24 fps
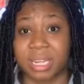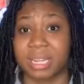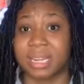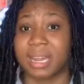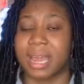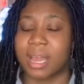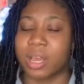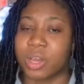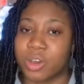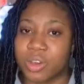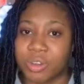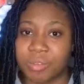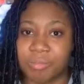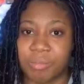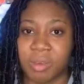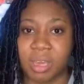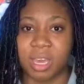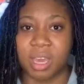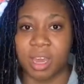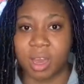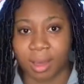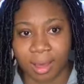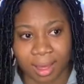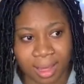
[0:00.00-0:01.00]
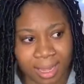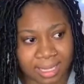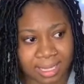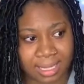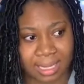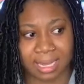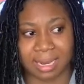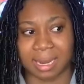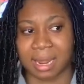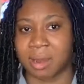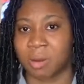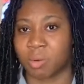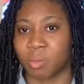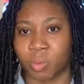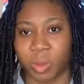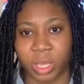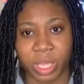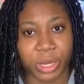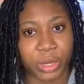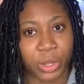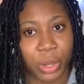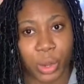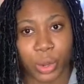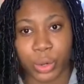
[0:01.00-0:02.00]
They could be hurting and we
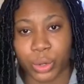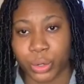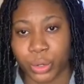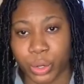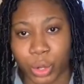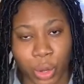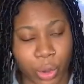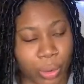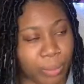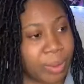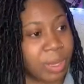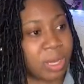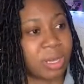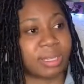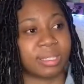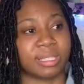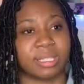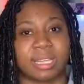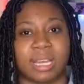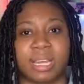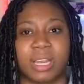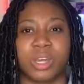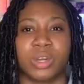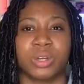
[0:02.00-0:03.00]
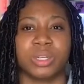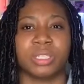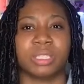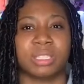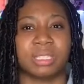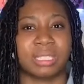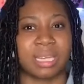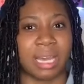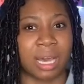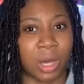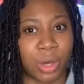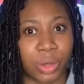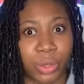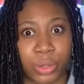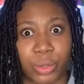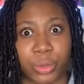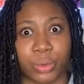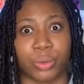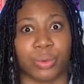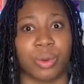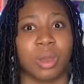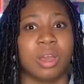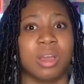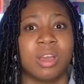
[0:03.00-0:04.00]
don't know because they don't tell you.